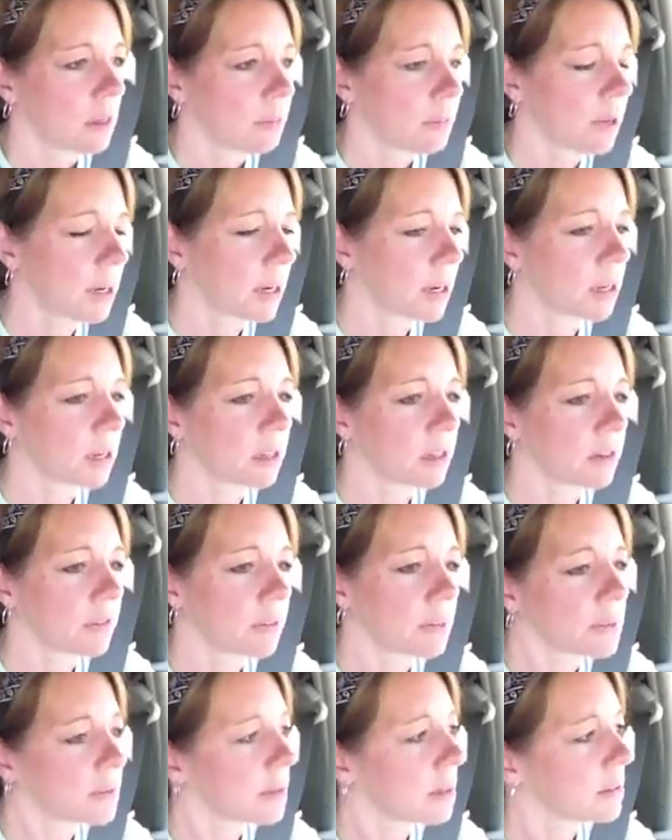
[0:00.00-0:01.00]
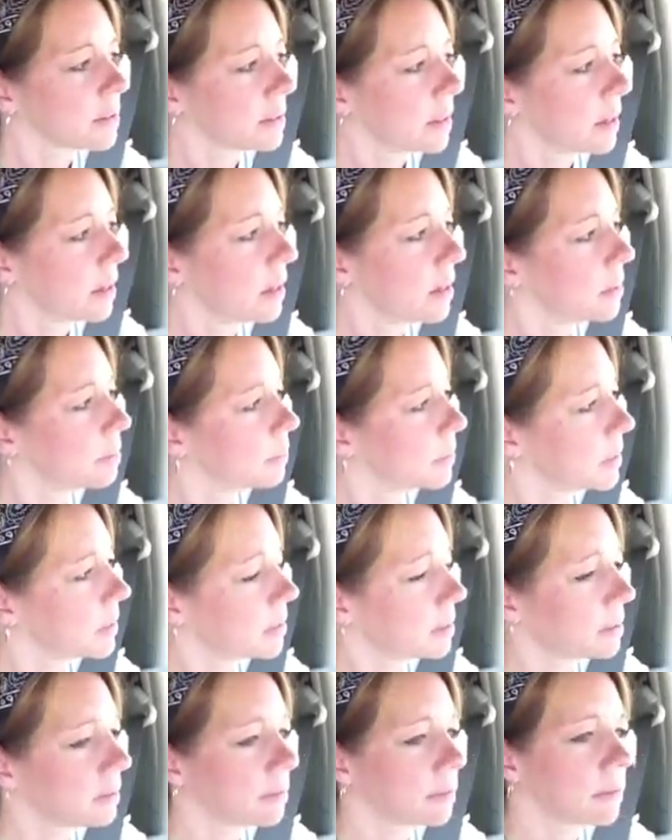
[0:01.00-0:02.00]
Probably could have lived without that,
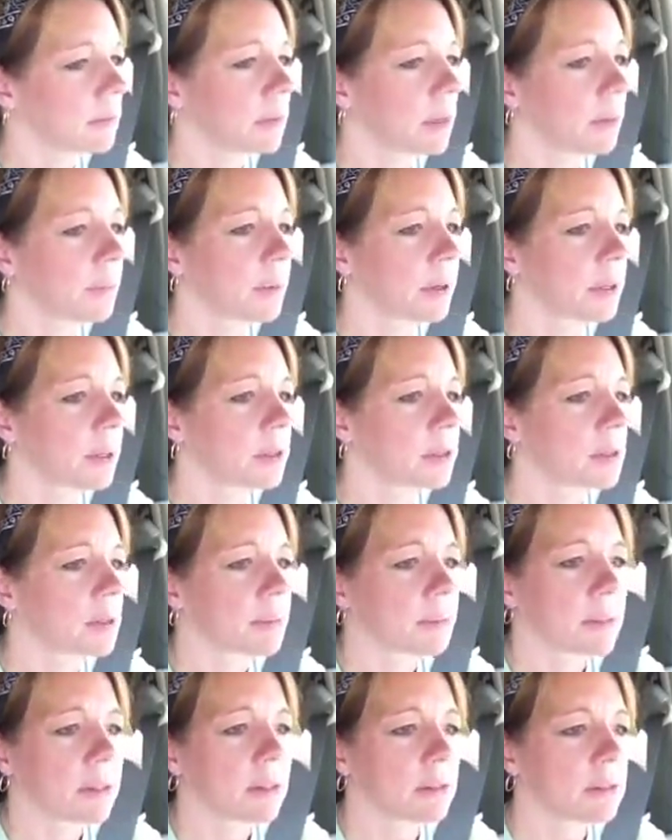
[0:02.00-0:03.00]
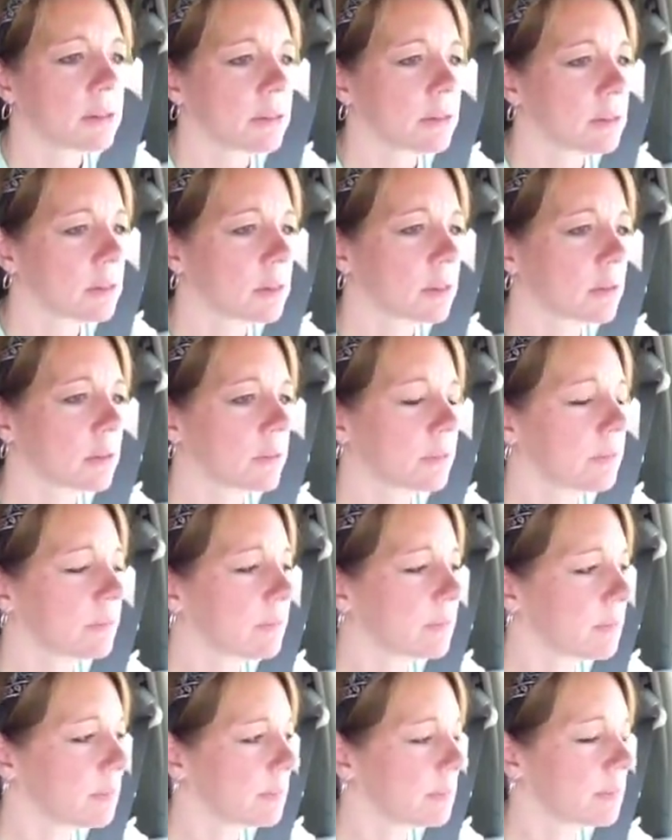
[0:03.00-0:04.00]
but I wanted something, so
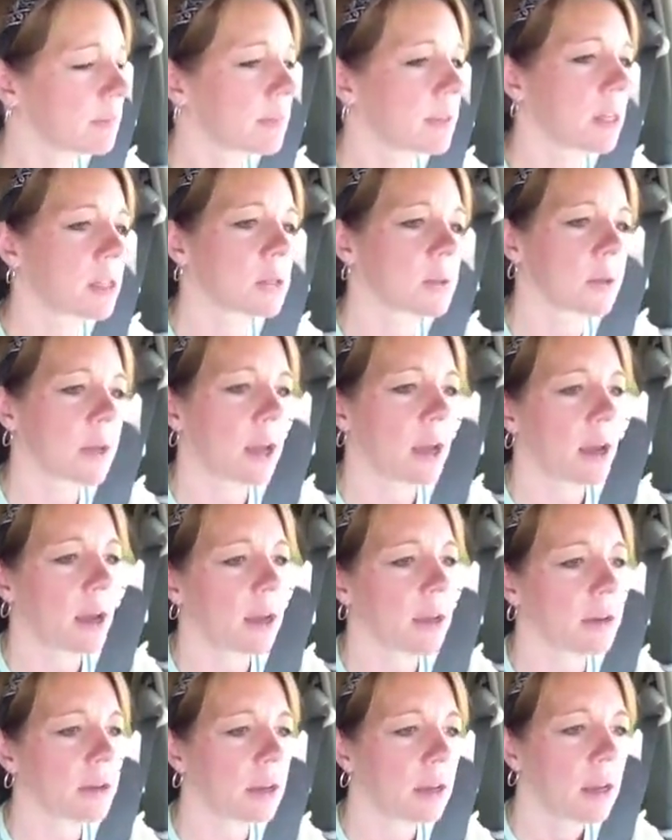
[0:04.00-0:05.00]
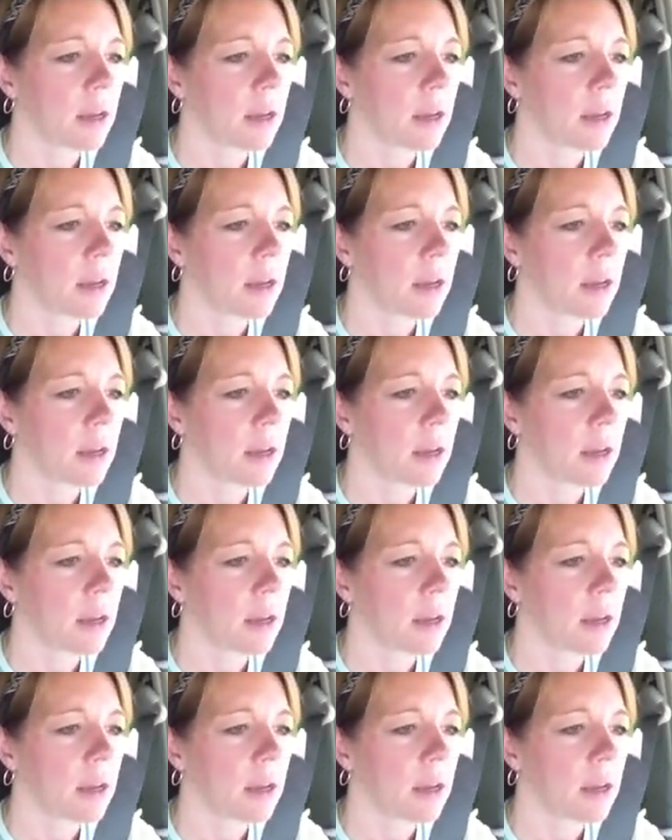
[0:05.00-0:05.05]
that's what I had.